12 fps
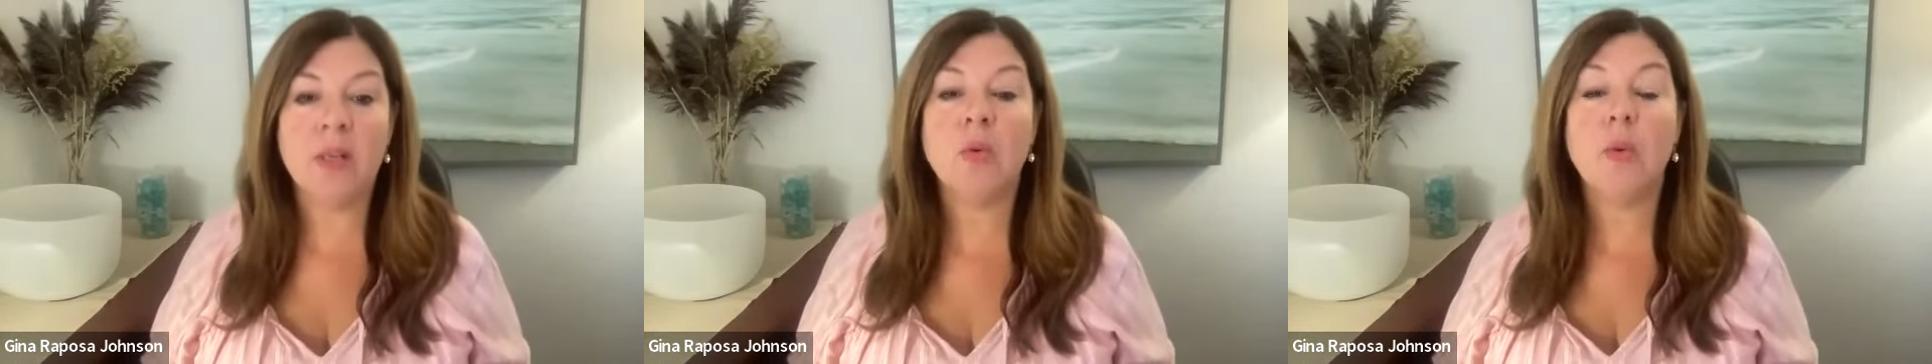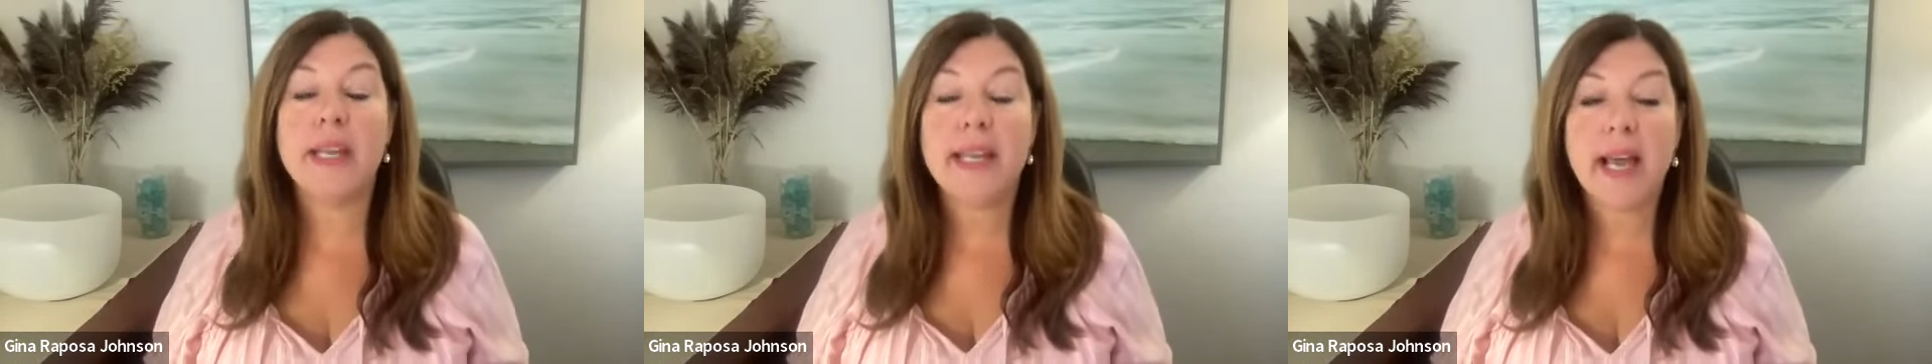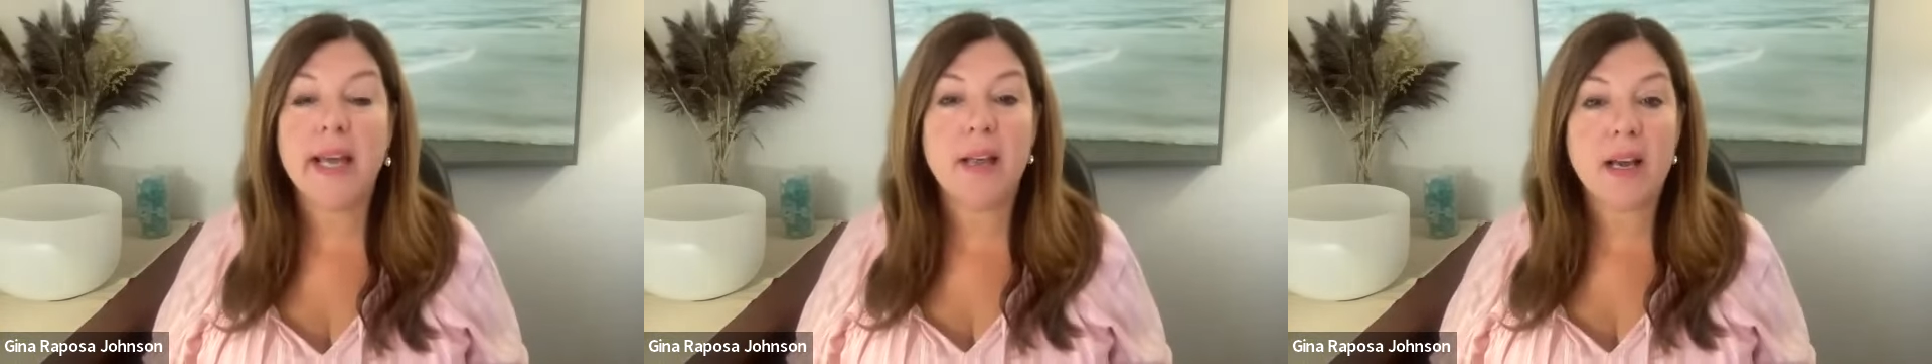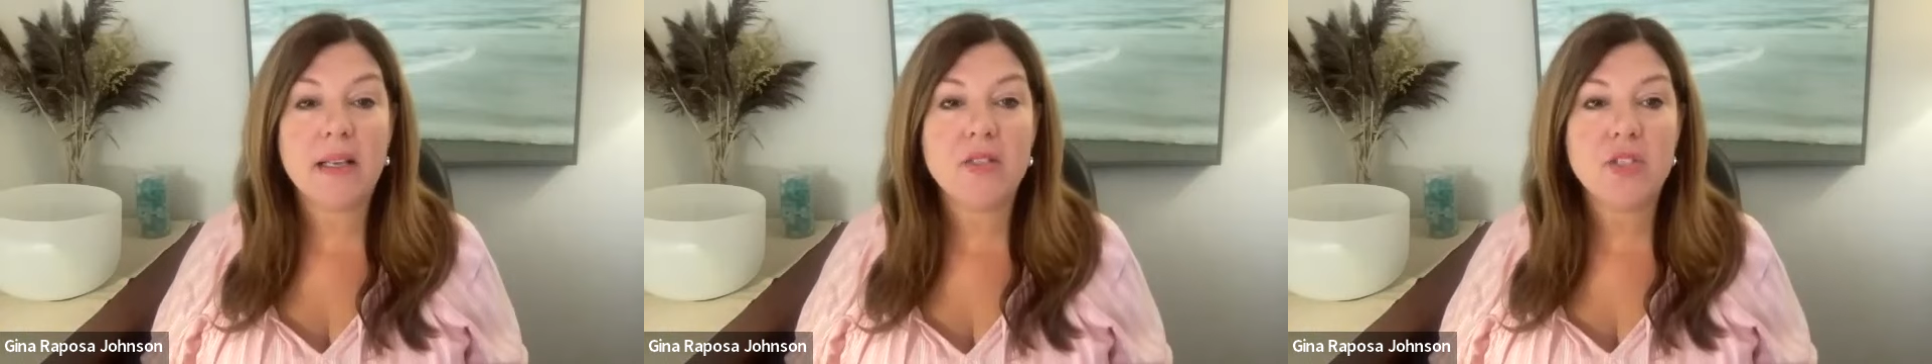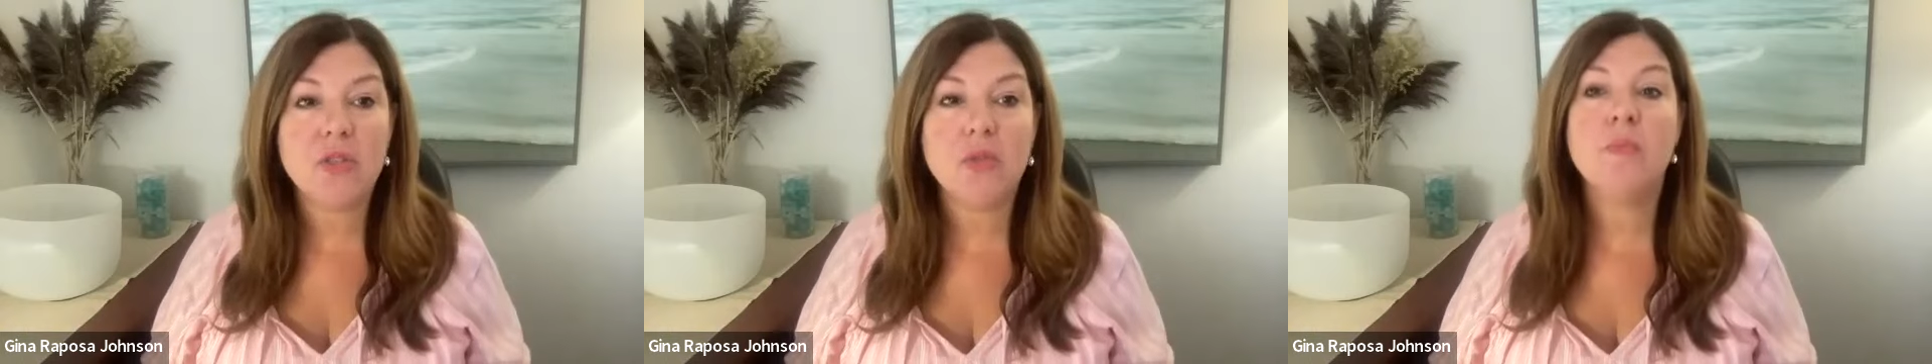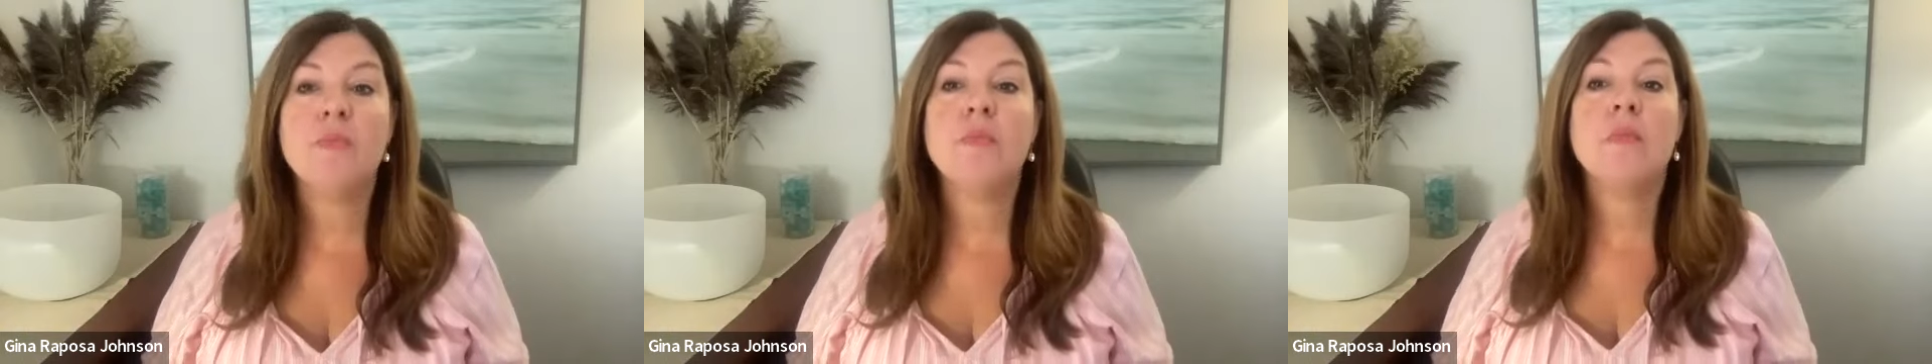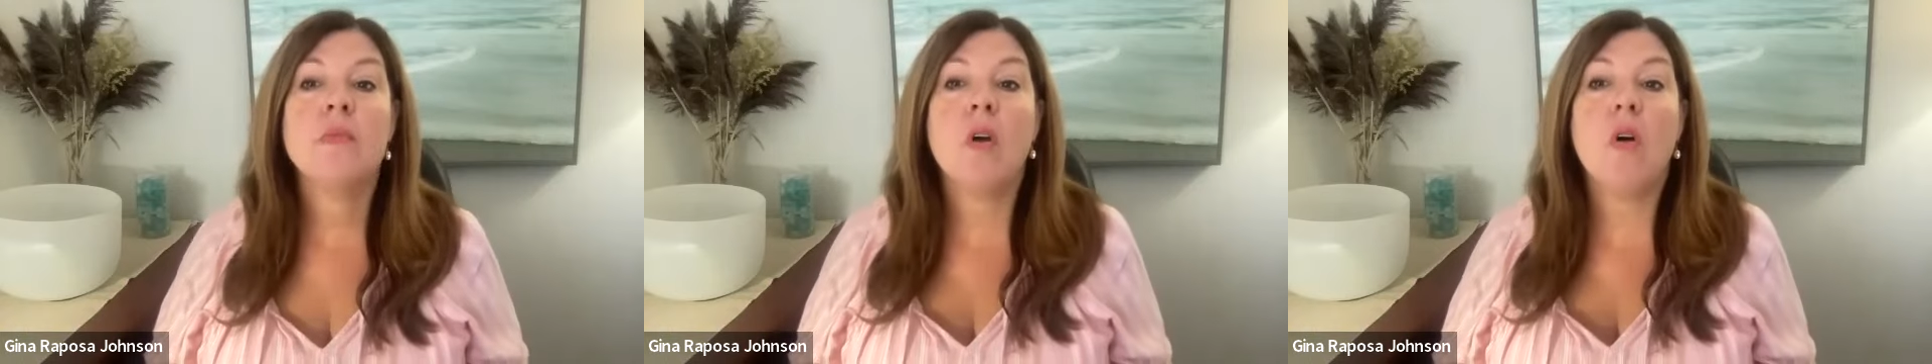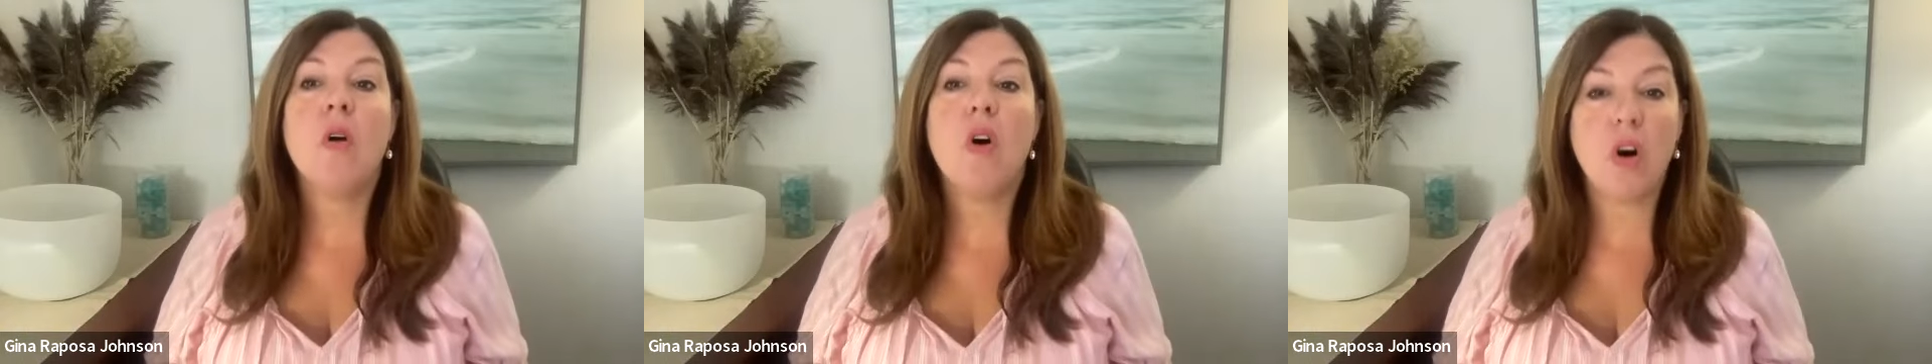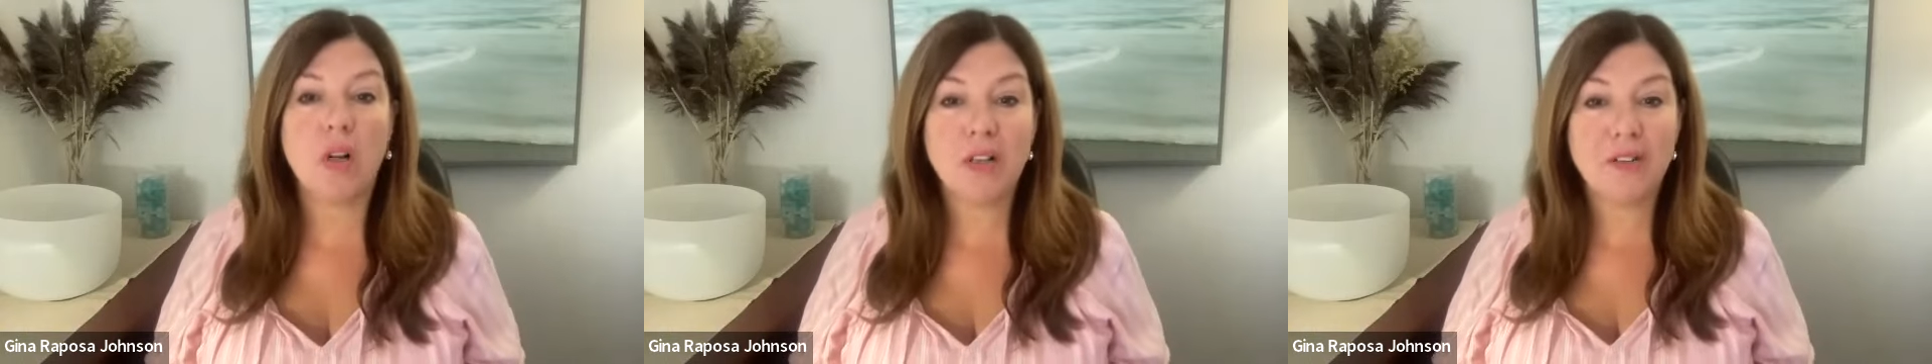We cannot do all